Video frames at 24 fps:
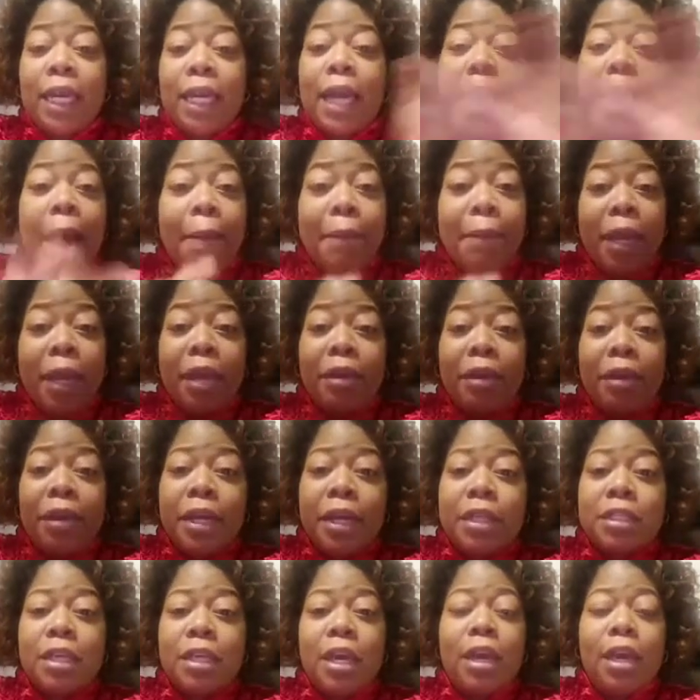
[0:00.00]

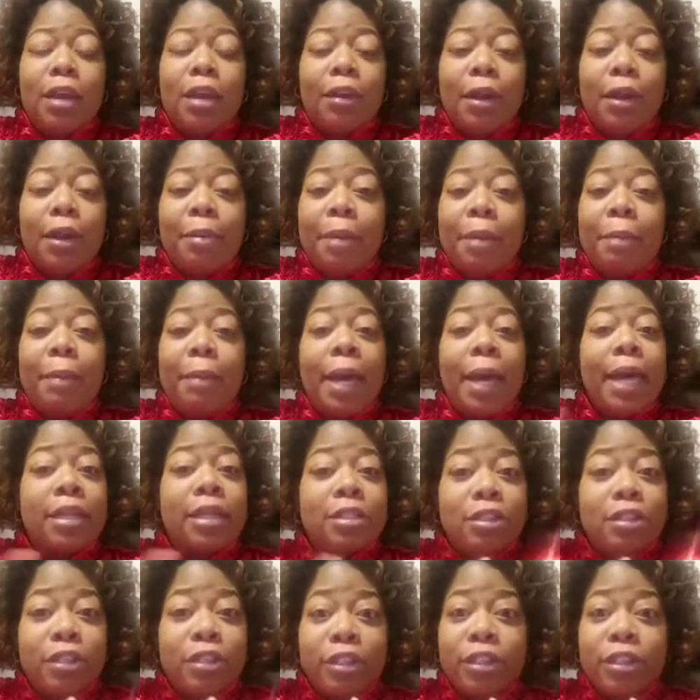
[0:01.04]
Godparents,
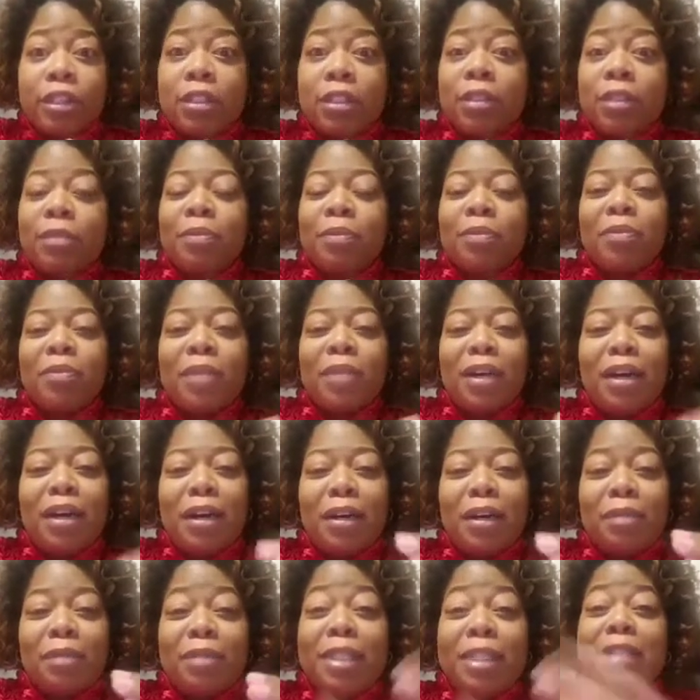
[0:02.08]
grandpastors.
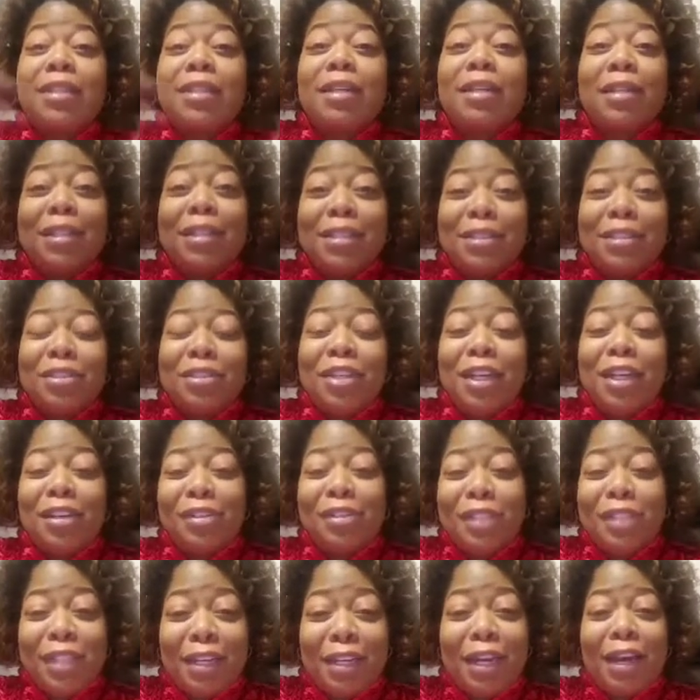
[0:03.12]
This can you
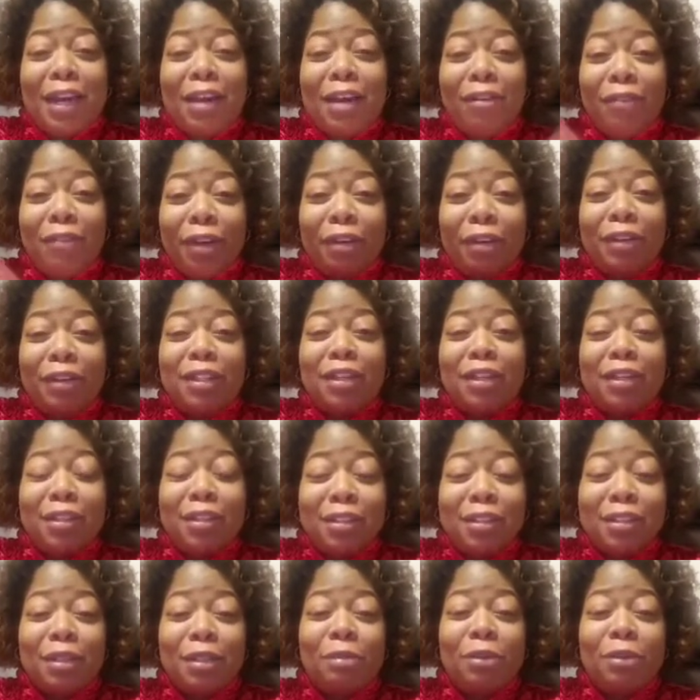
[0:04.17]
tell I had a very
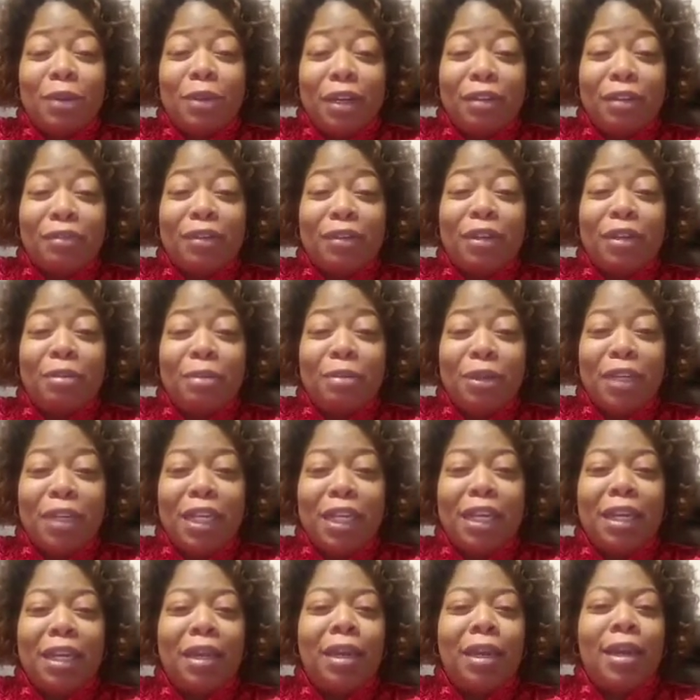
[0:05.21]
supportive
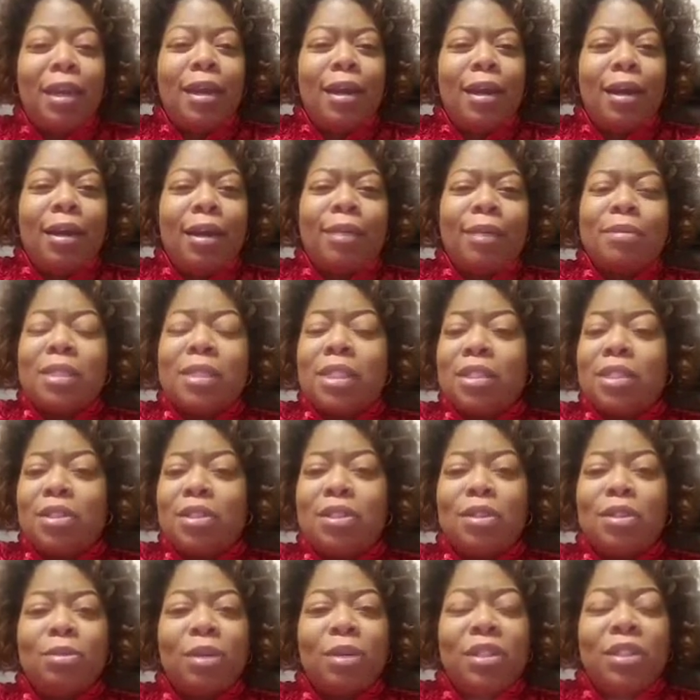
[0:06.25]
community,
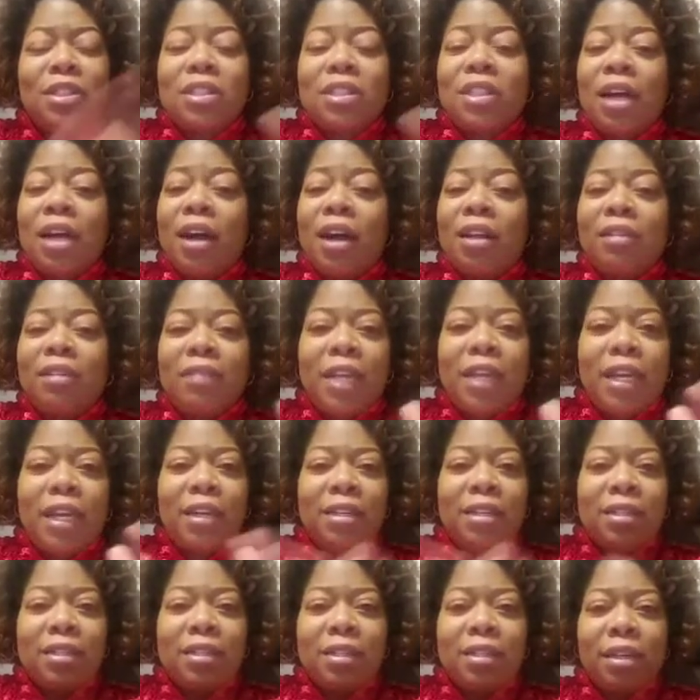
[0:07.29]
sisters, brothers, all of that
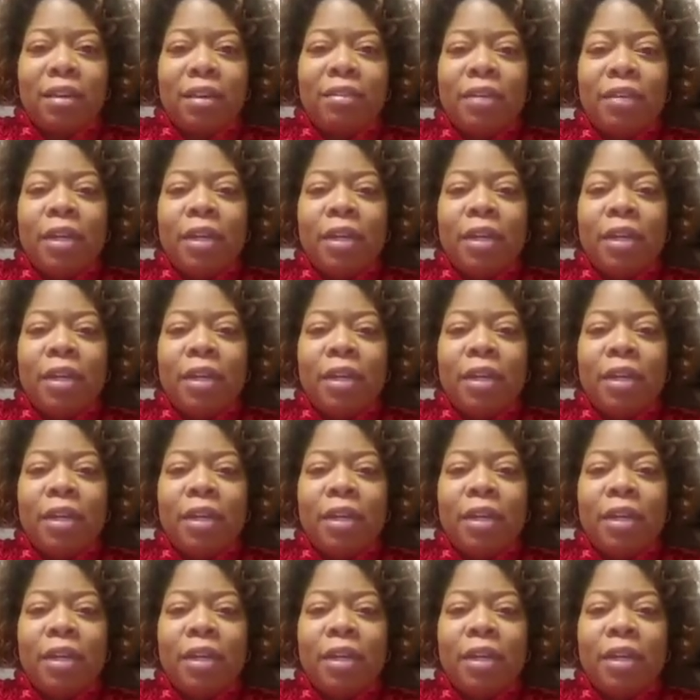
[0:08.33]
good stuff.